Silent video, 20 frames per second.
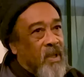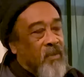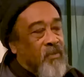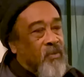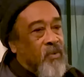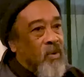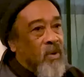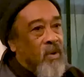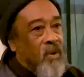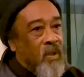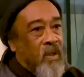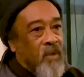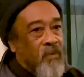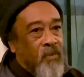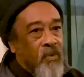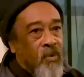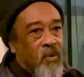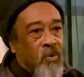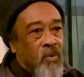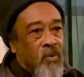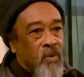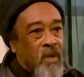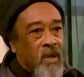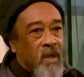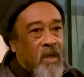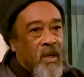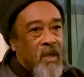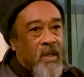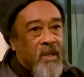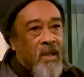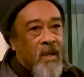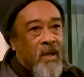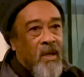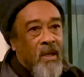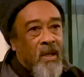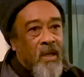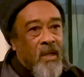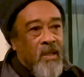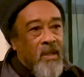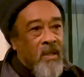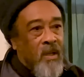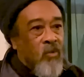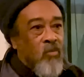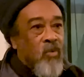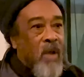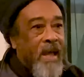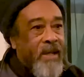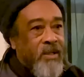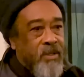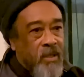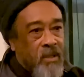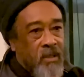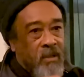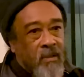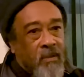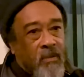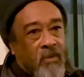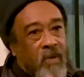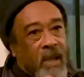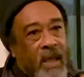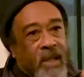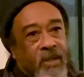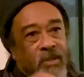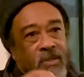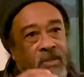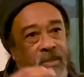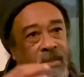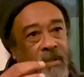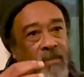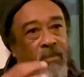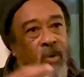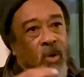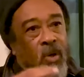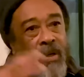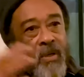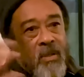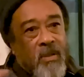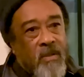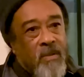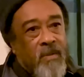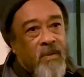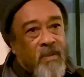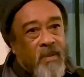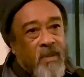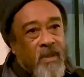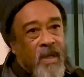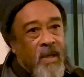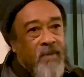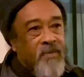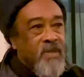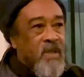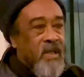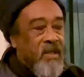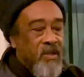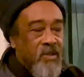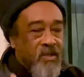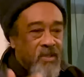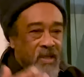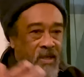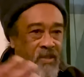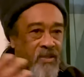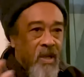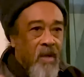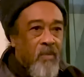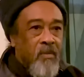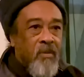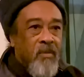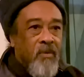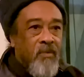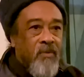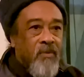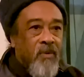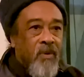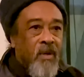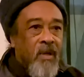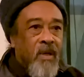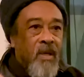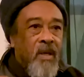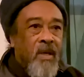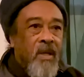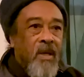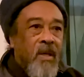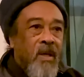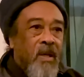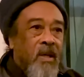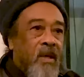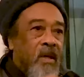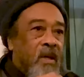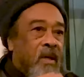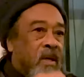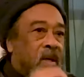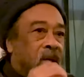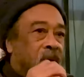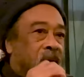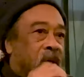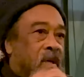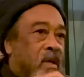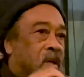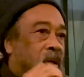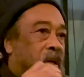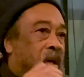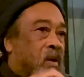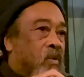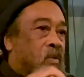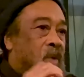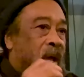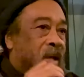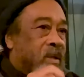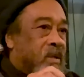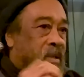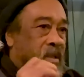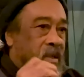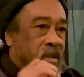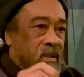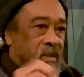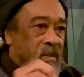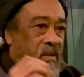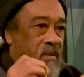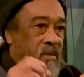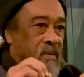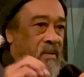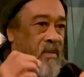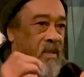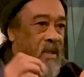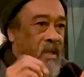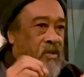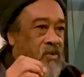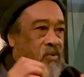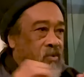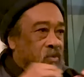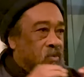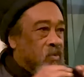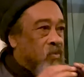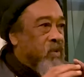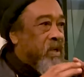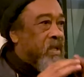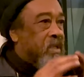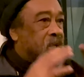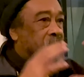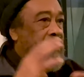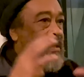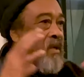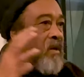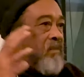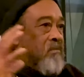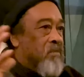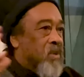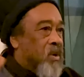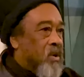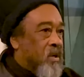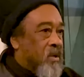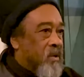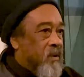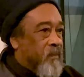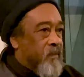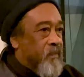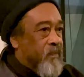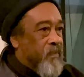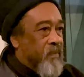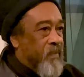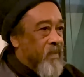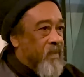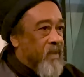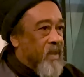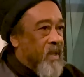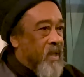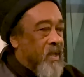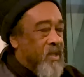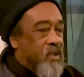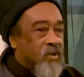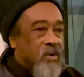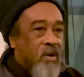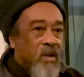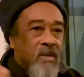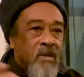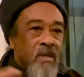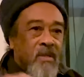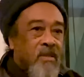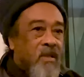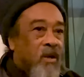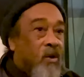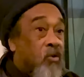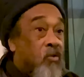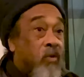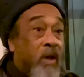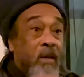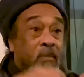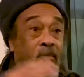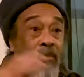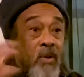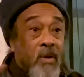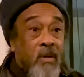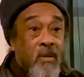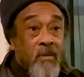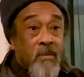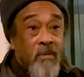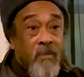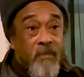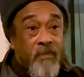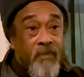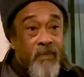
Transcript: If you are, if you an, a, a writer writes a book, I've said this example before. A writer has written a book. And it's got it's a great book.